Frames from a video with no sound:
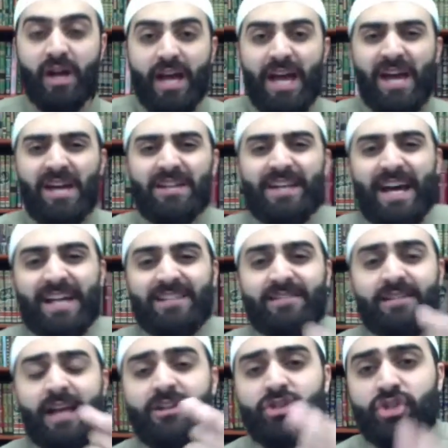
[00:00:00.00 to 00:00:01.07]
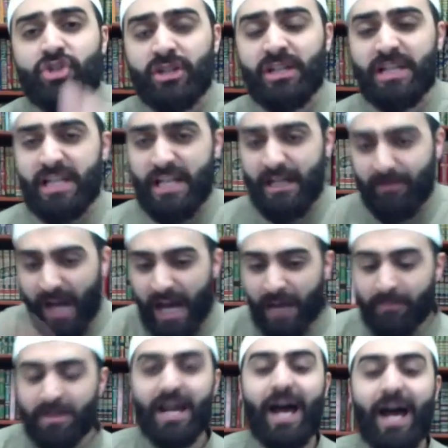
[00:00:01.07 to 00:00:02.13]
And essentially,
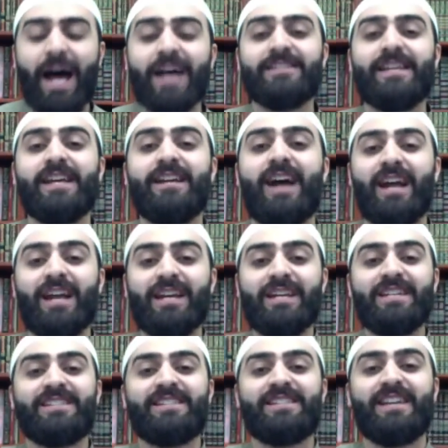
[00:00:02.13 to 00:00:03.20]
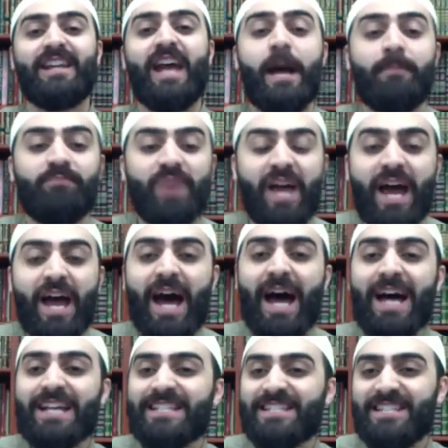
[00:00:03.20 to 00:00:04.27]
Imam al-Hasan alayhi salam
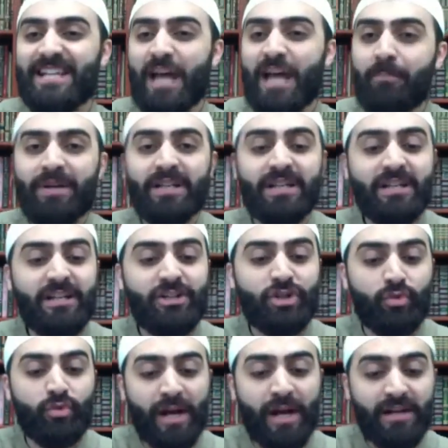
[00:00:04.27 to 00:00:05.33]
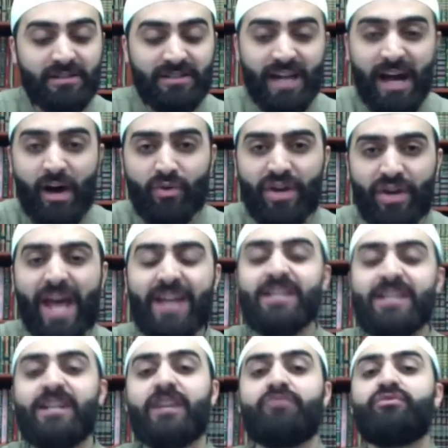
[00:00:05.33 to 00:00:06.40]
has the ability to write down any
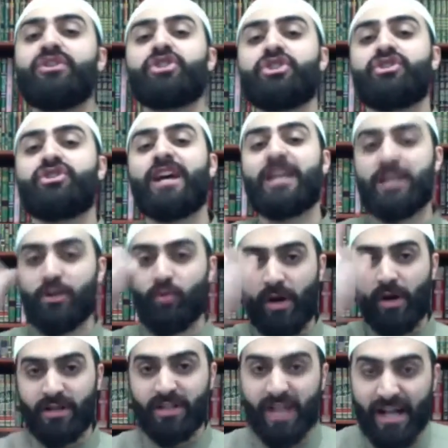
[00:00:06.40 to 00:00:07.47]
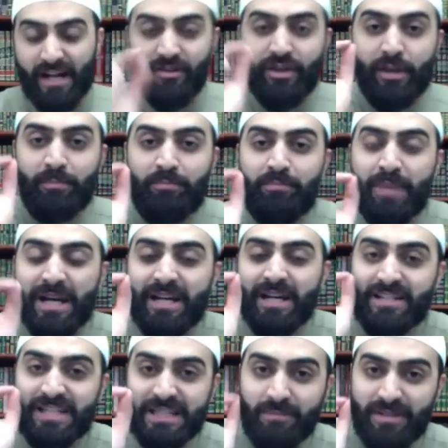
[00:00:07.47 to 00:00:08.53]
condition that he wanted. The
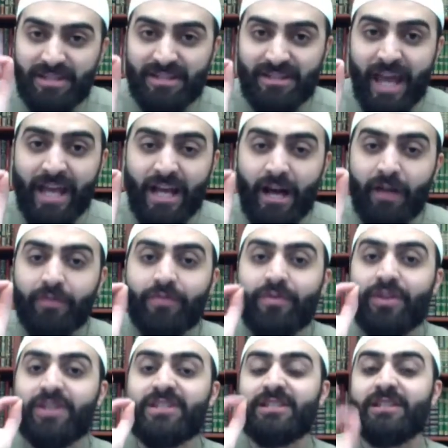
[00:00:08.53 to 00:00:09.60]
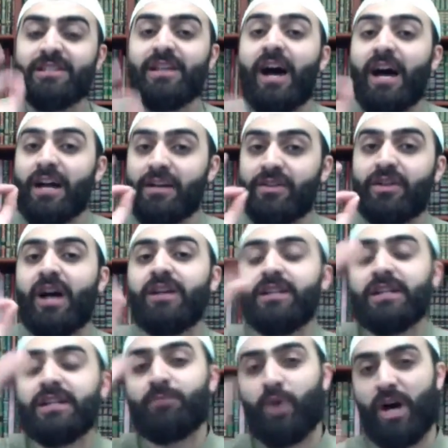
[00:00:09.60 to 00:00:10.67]
biggest mistake of the sly, the
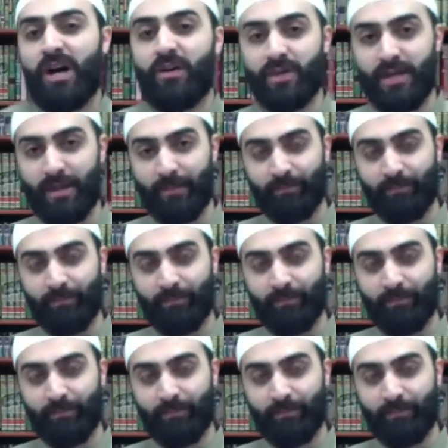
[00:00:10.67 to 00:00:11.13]
cunning Muawiyah.